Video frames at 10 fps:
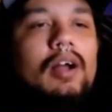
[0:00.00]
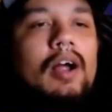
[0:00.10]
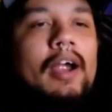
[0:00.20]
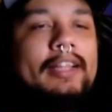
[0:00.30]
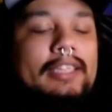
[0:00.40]

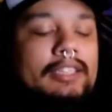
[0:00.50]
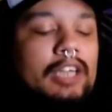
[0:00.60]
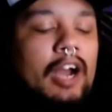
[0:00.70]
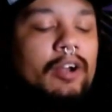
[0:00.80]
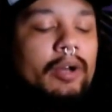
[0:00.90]
Alright, these
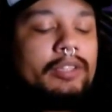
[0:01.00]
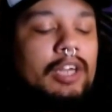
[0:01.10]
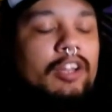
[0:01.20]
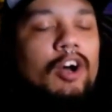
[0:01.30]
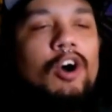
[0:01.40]
gargoyles
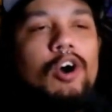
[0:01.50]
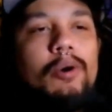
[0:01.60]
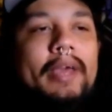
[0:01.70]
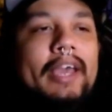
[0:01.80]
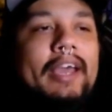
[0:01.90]
are the
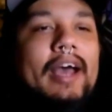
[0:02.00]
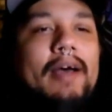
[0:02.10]
homie.